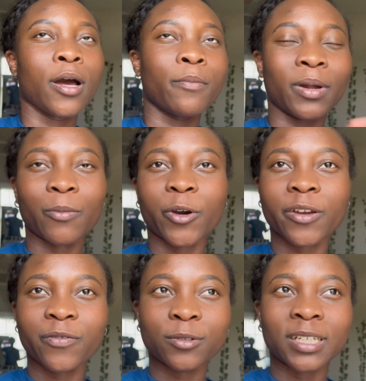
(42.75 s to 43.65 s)
But I'm working
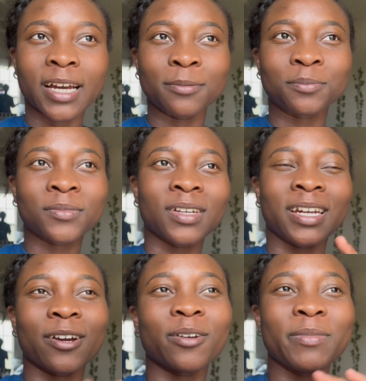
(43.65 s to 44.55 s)
full time and
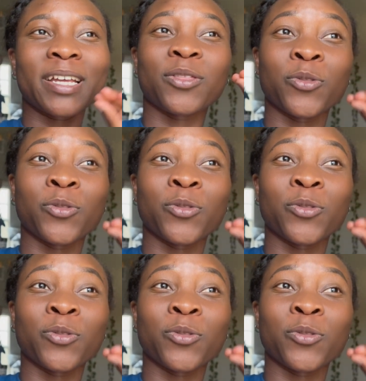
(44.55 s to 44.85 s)
I gotta make